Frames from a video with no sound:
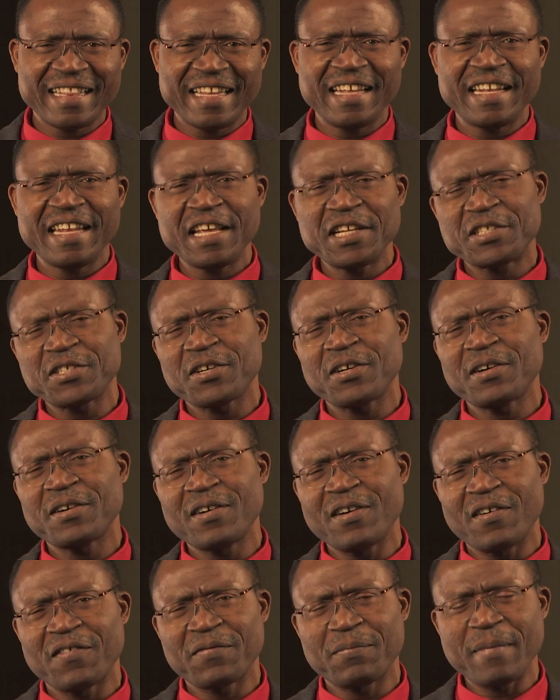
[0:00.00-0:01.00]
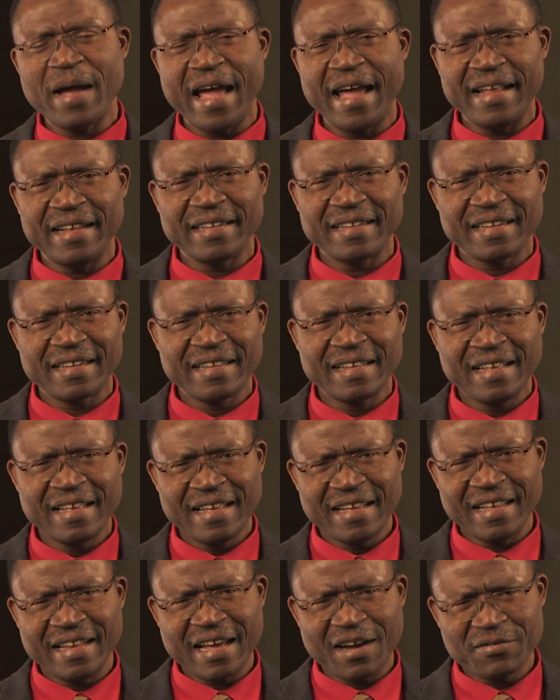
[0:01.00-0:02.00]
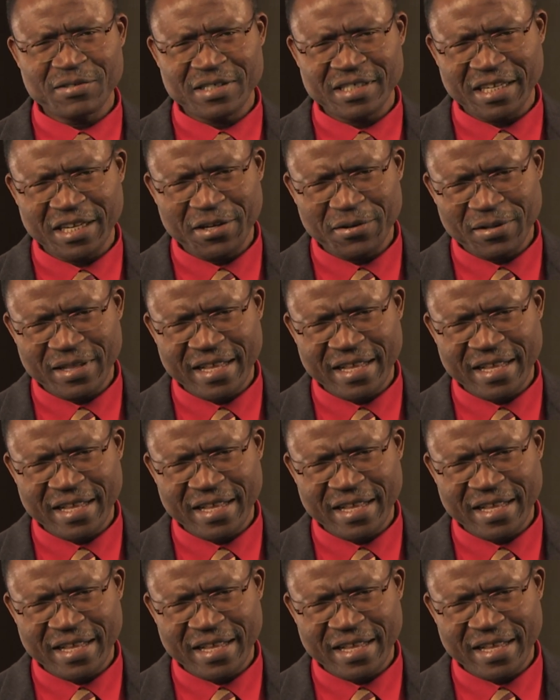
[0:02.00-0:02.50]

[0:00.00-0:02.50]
the nature of man, and I'll see you